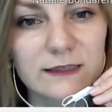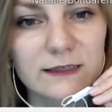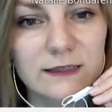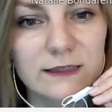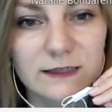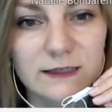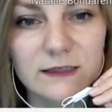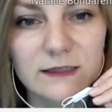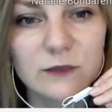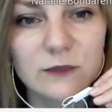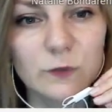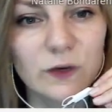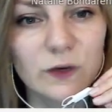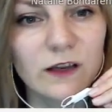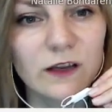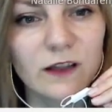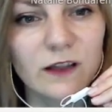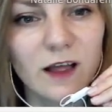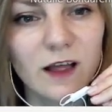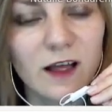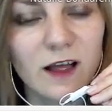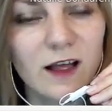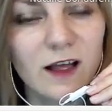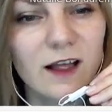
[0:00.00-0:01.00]
this
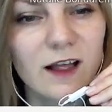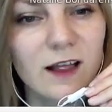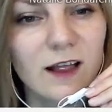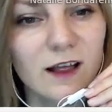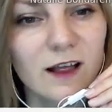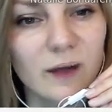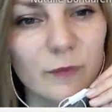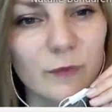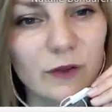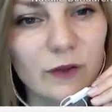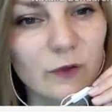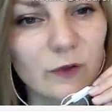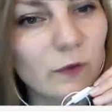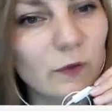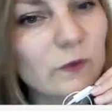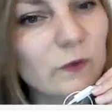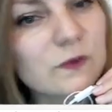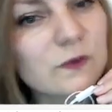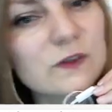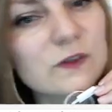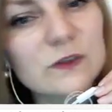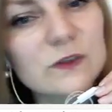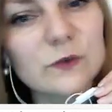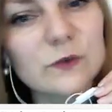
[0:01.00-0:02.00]
villa
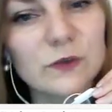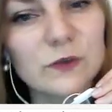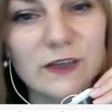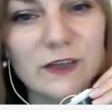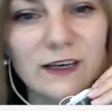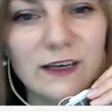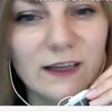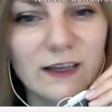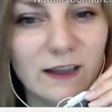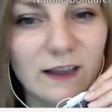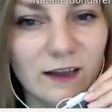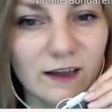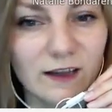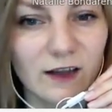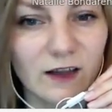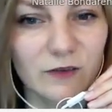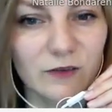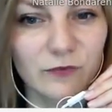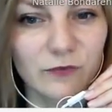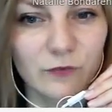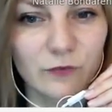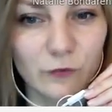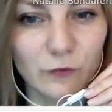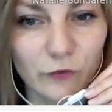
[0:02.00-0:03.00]
belongs to Gili
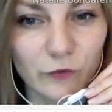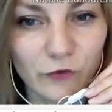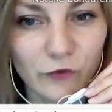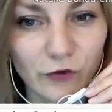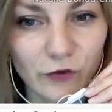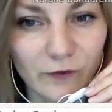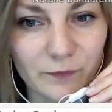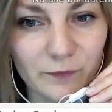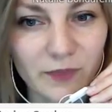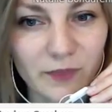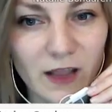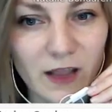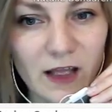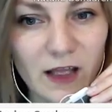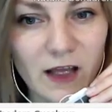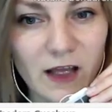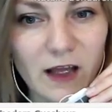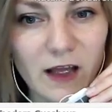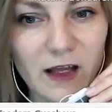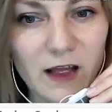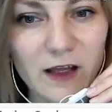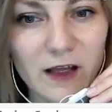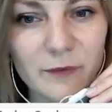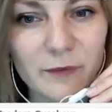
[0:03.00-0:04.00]
Lankanfushi
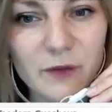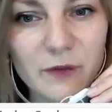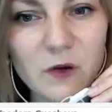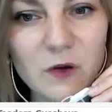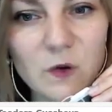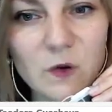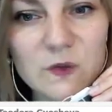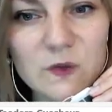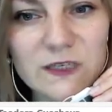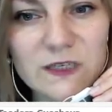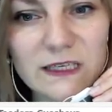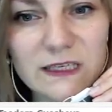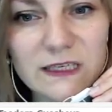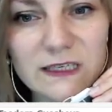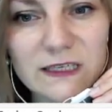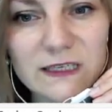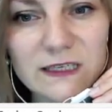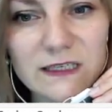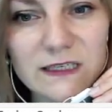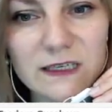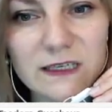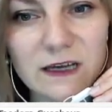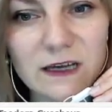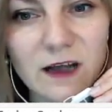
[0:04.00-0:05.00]
because
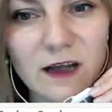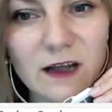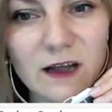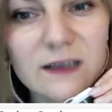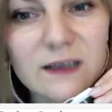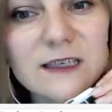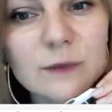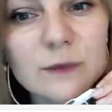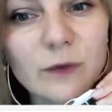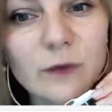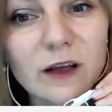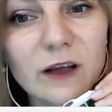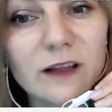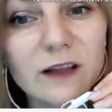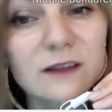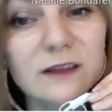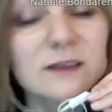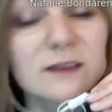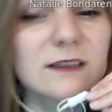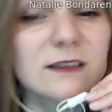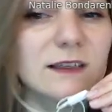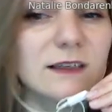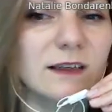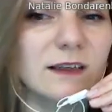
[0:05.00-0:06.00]
it's the
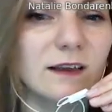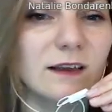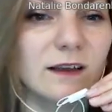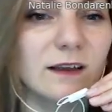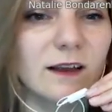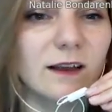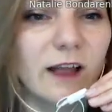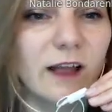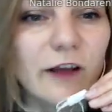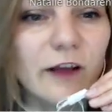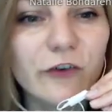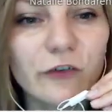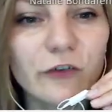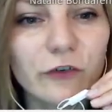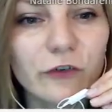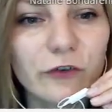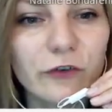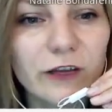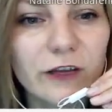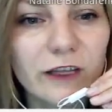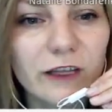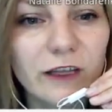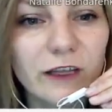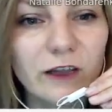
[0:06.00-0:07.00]
ultimate in
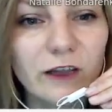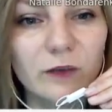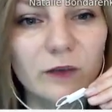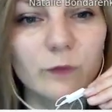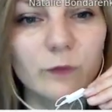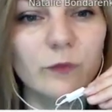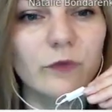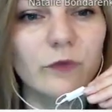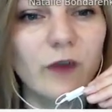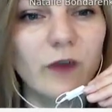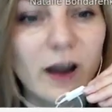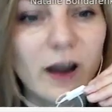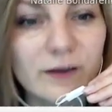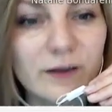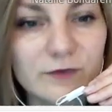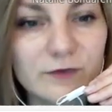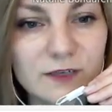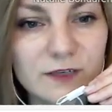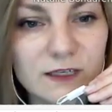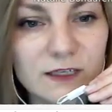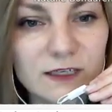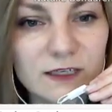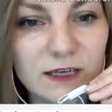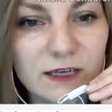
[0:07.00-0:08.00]
luxury, in
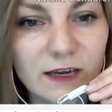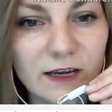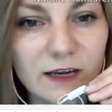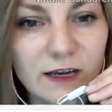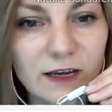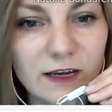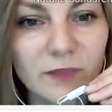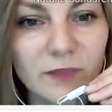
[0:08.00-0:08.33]
privacy.